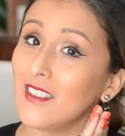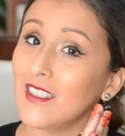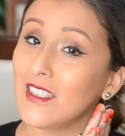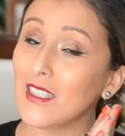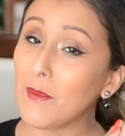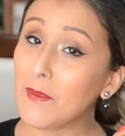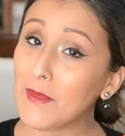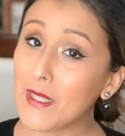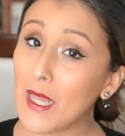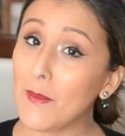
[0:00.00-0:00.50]

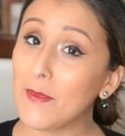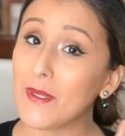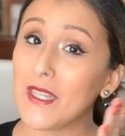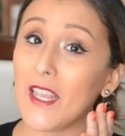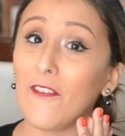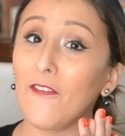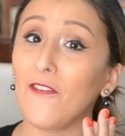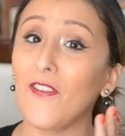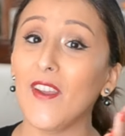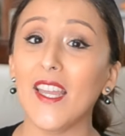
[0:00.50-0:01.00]
sometimes
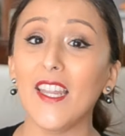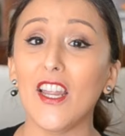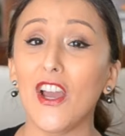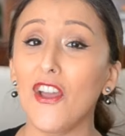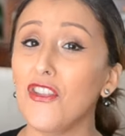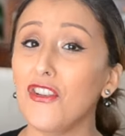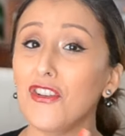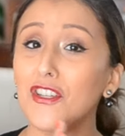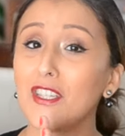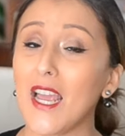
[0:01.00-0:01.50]
they fit,
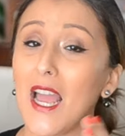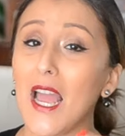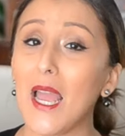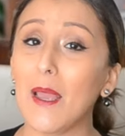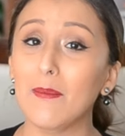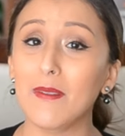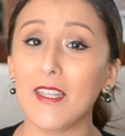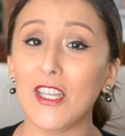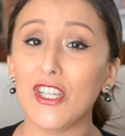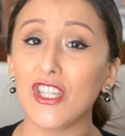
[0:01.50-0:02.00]
other
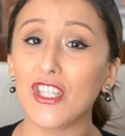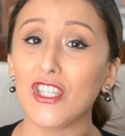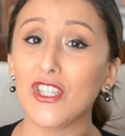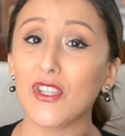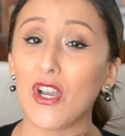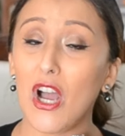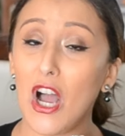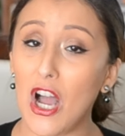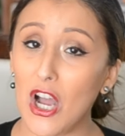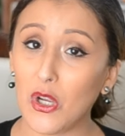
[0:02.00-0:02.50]
times they just
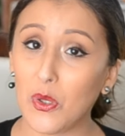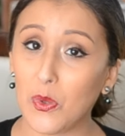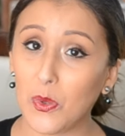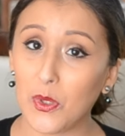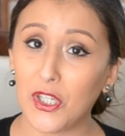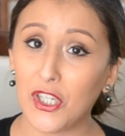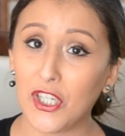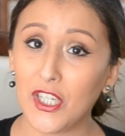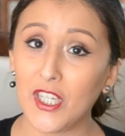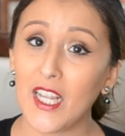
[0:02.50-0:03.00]
look
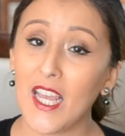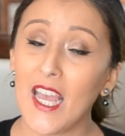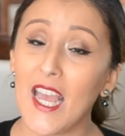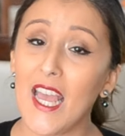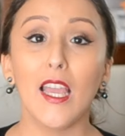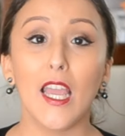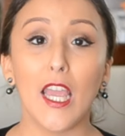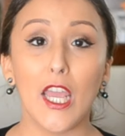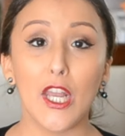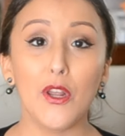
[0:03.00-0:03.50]
awkward.
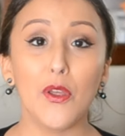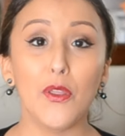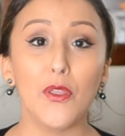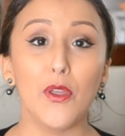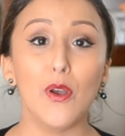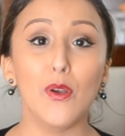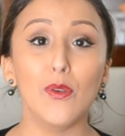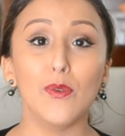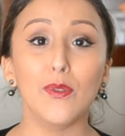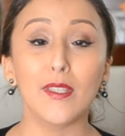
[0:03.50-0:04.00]
And
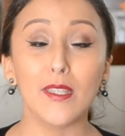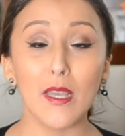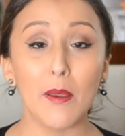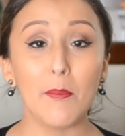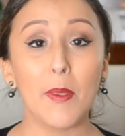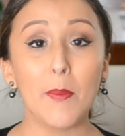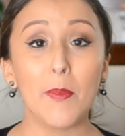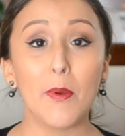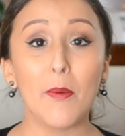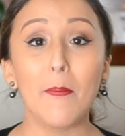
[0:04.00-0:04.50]
although some
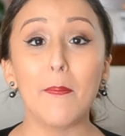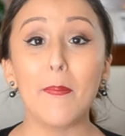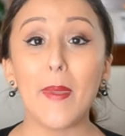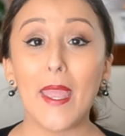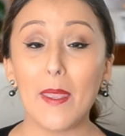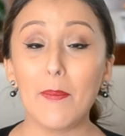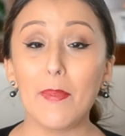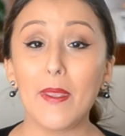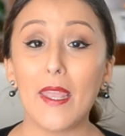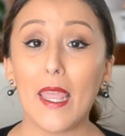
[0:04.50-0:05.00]
people
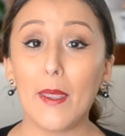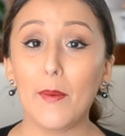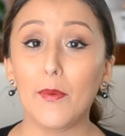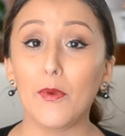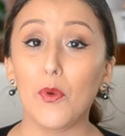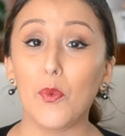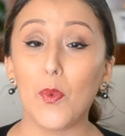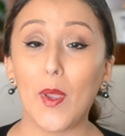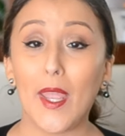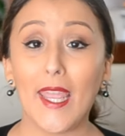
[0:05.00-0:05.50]
may be
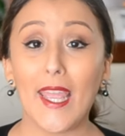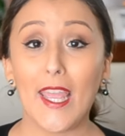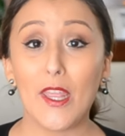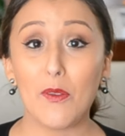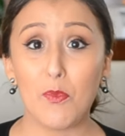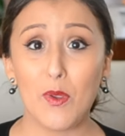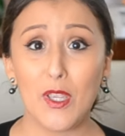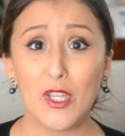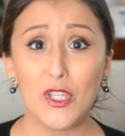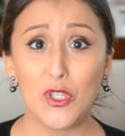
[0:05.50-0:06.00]
able to wait,
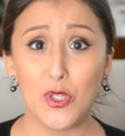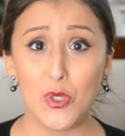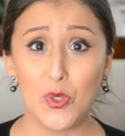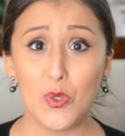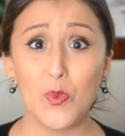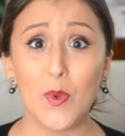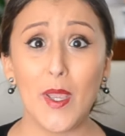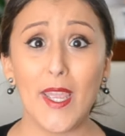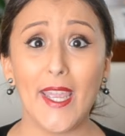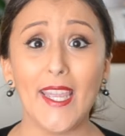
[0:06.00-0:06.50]
and we
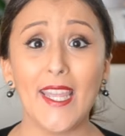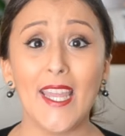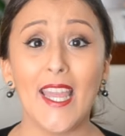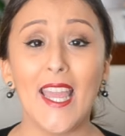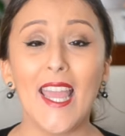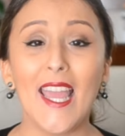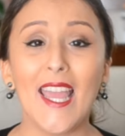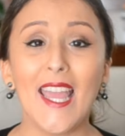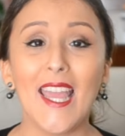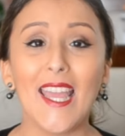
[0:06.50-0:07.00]
do wait,
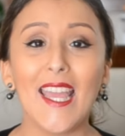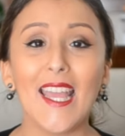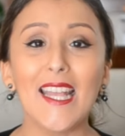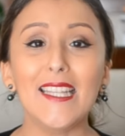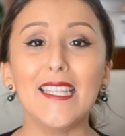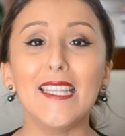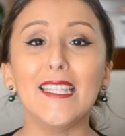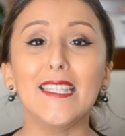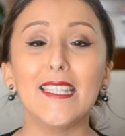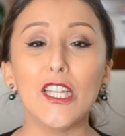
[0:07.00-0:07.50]

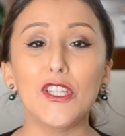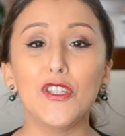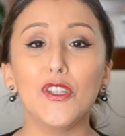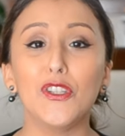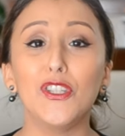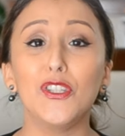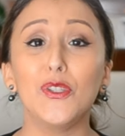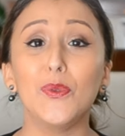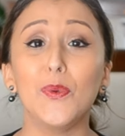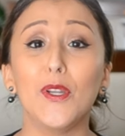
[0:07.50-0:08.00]
it's essential
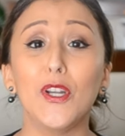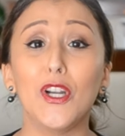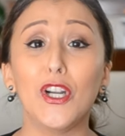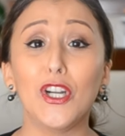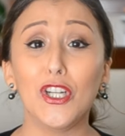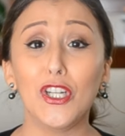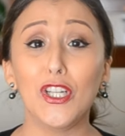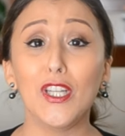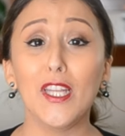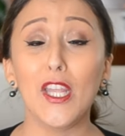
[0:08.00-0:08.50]
to do it
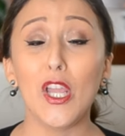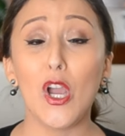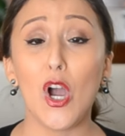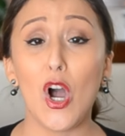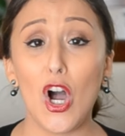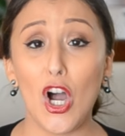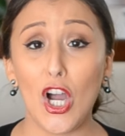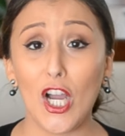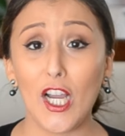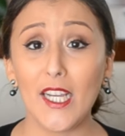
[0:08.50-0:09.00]
early
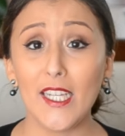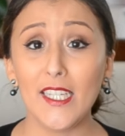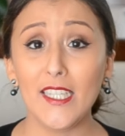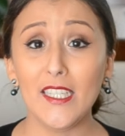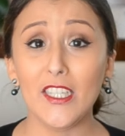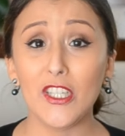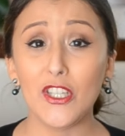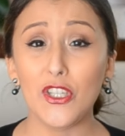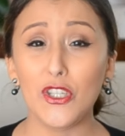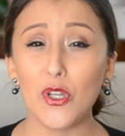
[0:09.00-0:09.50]
on.
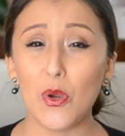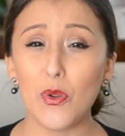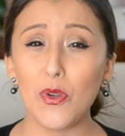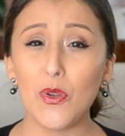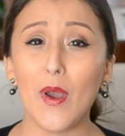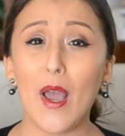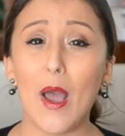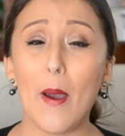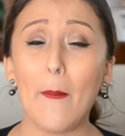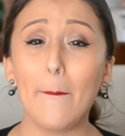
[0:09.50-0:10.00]
You don't
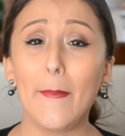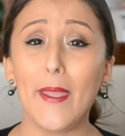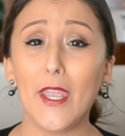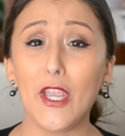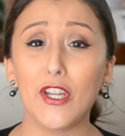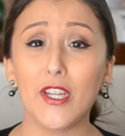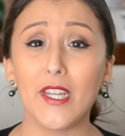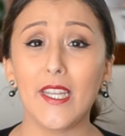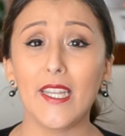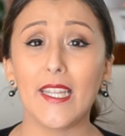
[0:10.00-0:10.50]
know how
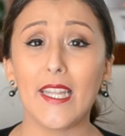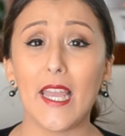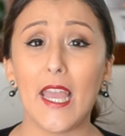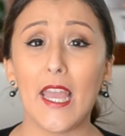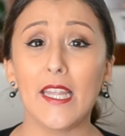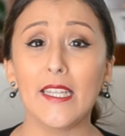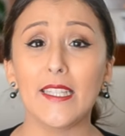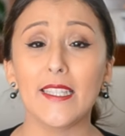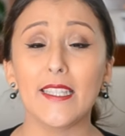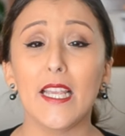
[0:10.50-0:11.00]
big you're gonna
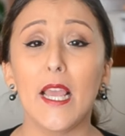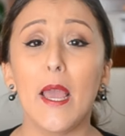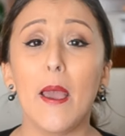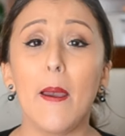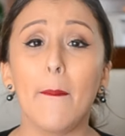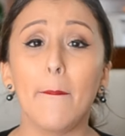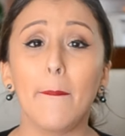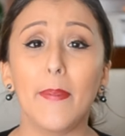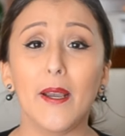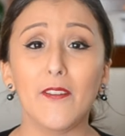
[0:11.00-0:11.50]
get,
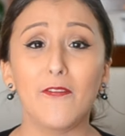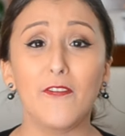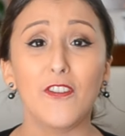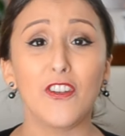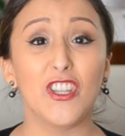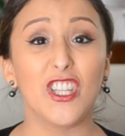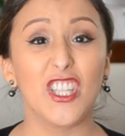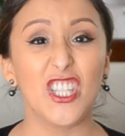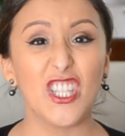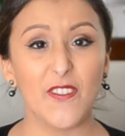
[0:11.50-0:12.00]
but
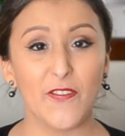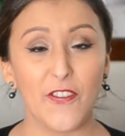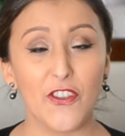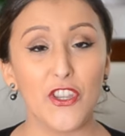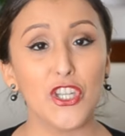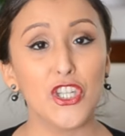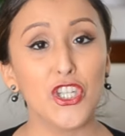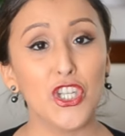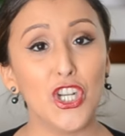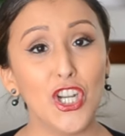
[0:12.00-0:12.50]
for
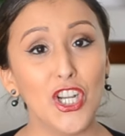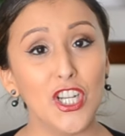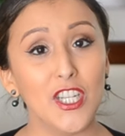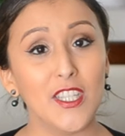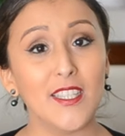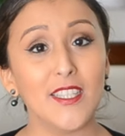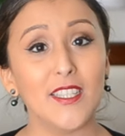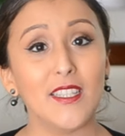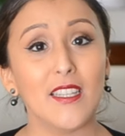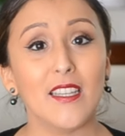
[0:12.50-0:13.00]
the
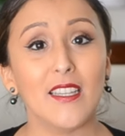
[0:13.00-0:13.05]
shirts,